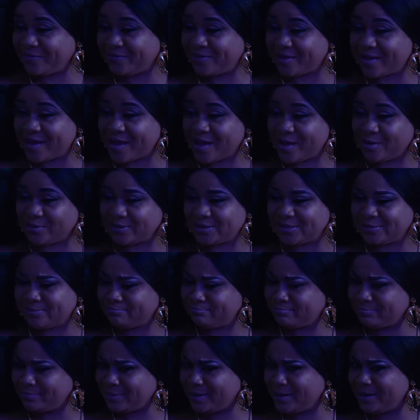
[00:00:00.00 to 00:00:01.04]
of the
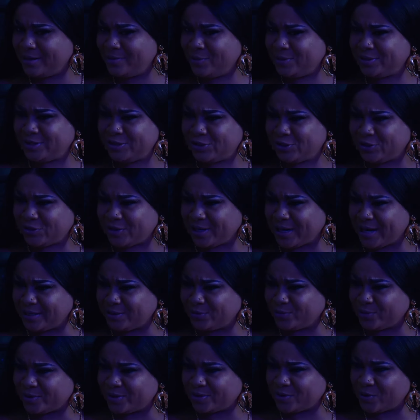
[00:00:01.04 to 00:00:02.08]
house. I noticed your
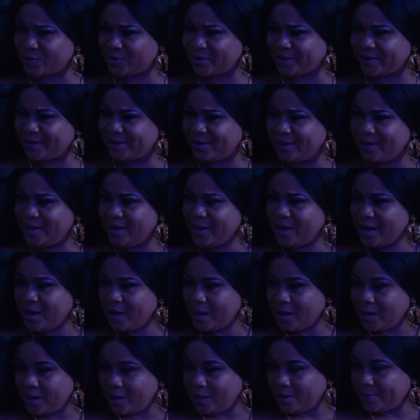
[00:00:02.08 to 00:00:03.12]
light was on.
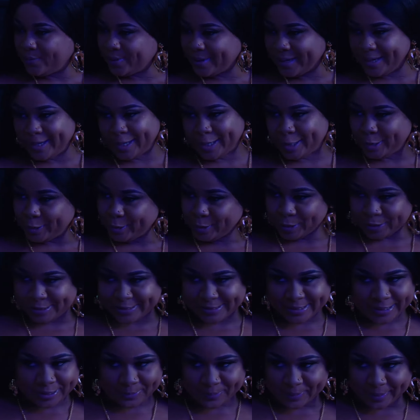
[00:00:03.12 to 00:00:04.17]
Why are you not
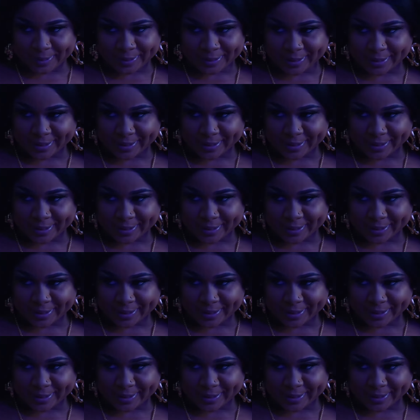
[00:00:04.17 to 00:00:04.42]
sleeping